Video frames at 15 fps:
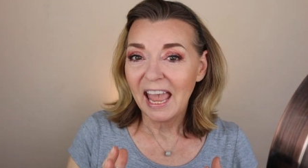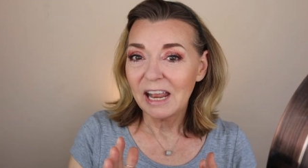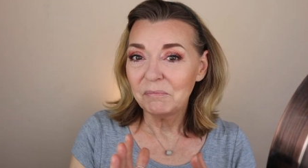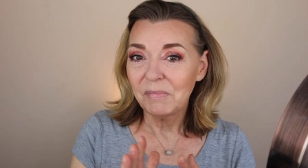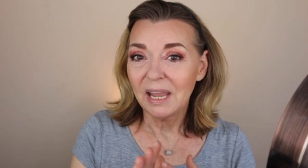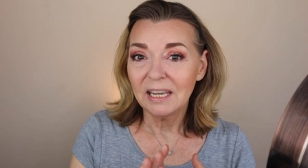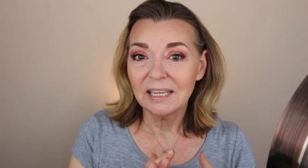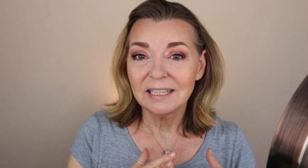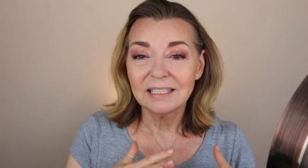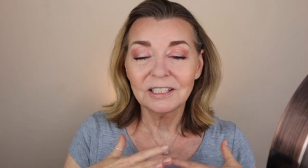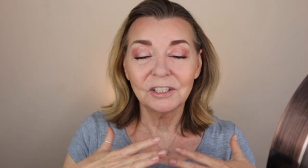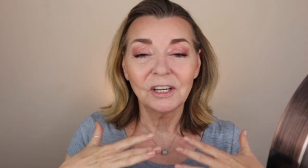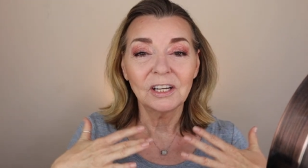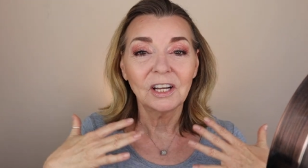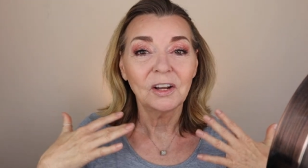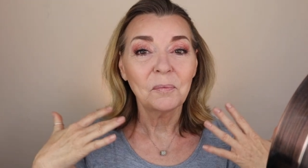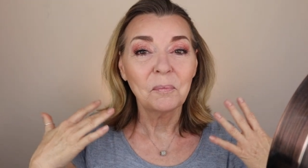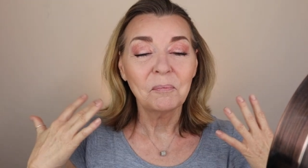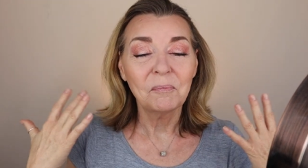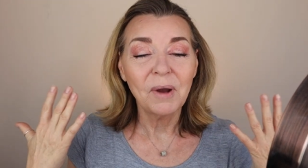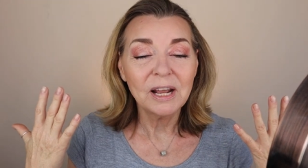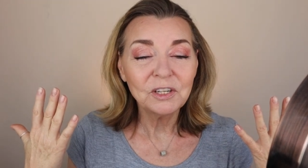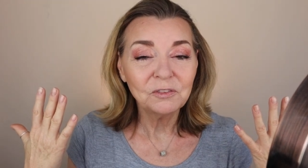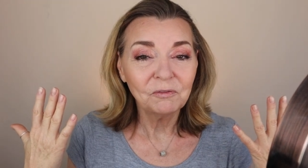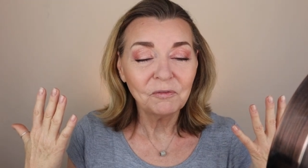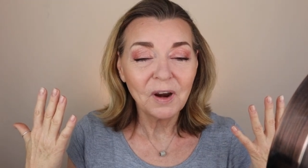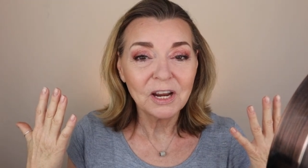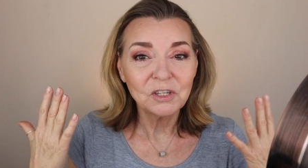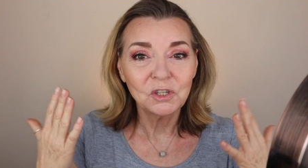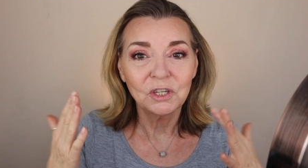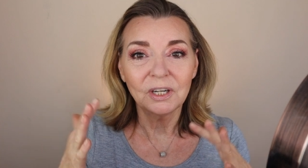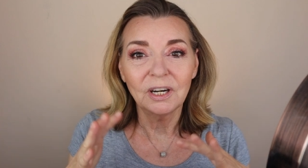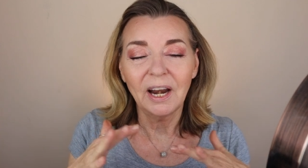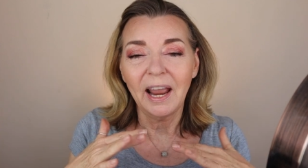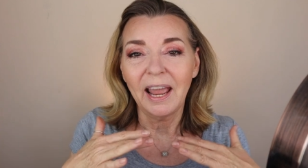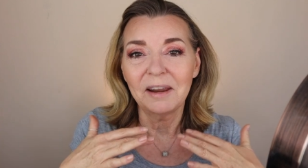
and make us look much fresher